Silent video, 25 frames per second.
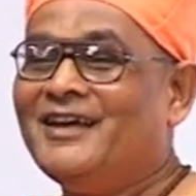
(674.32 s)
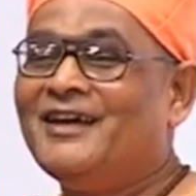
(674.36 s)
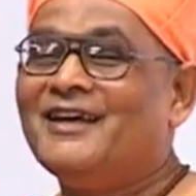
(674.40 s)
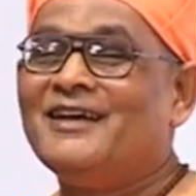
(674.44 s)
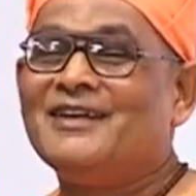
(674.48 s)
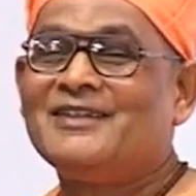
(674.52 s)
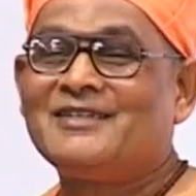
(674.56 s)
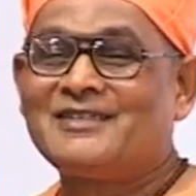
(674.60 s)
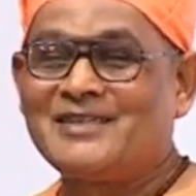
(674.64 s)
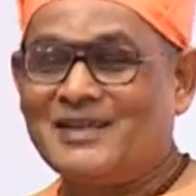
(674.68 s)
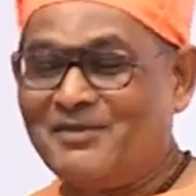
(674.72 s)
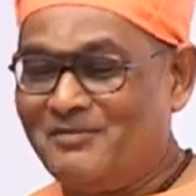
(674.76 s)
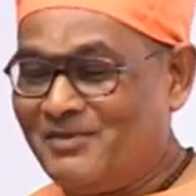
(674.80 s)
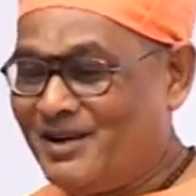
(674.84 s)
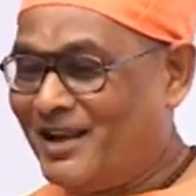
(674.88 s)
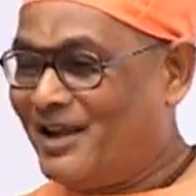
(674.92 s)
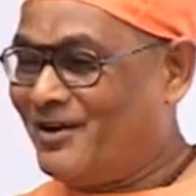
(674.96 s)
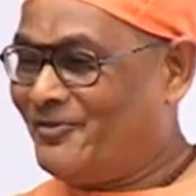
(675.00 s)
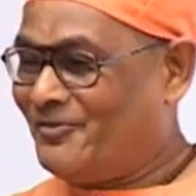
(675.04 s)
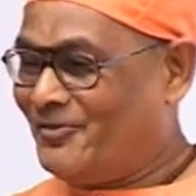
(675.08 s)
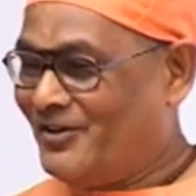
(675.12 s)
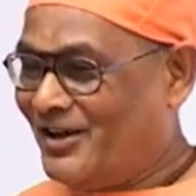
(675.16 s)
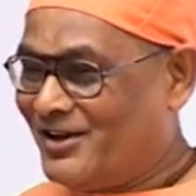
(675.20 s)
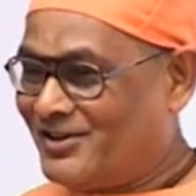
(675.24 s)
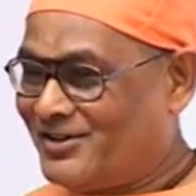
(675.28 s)
Similar
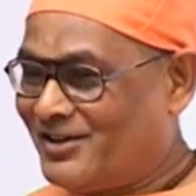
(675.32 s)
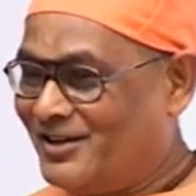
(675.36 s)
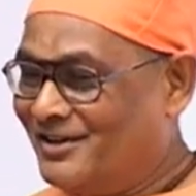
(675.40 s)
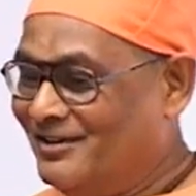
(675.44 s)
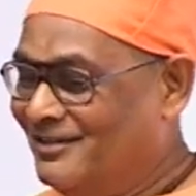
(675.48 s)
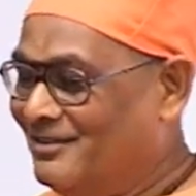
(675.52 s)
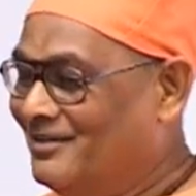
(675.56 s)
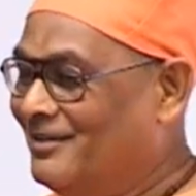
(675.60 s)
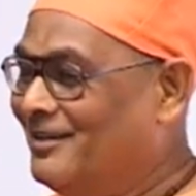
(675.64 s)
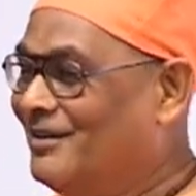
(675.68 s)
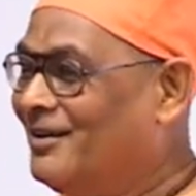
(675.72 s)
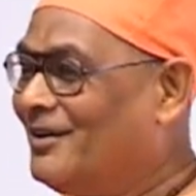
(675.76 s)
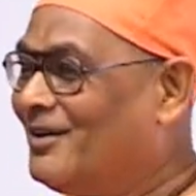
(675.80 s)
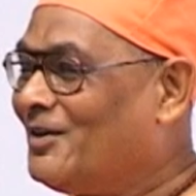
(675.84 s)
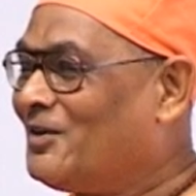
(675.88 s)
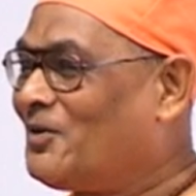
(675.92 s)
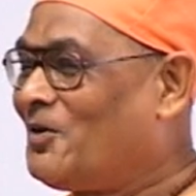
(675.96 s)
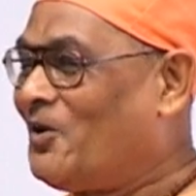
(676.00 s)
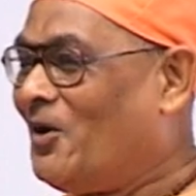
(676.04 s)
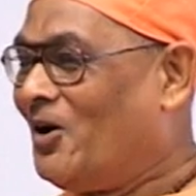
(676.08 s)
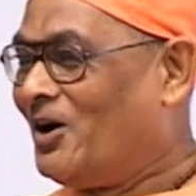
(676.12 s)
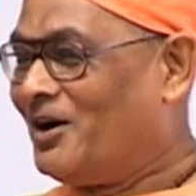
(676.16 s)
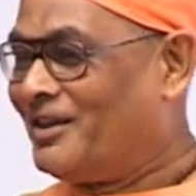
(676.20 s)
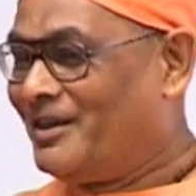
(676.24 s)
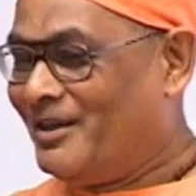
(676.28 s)
fashion,
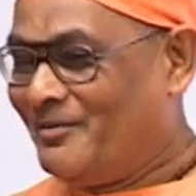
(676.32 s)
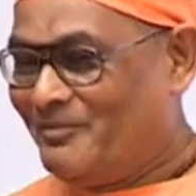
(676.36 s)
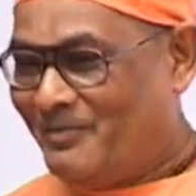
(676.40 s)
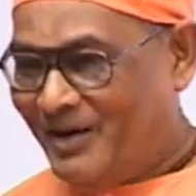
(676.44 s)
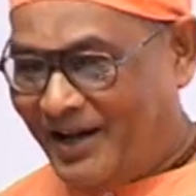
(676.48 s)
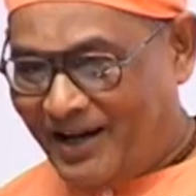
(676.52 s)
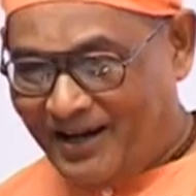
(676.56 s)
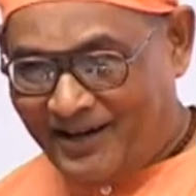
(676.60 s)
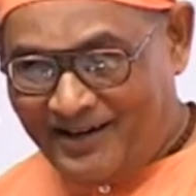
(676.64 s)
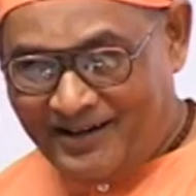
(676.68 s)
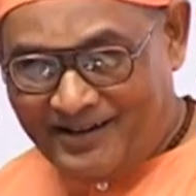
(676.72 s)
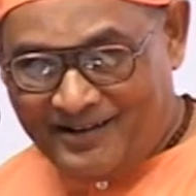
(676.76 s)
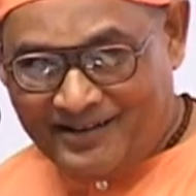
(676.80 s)
called the bell.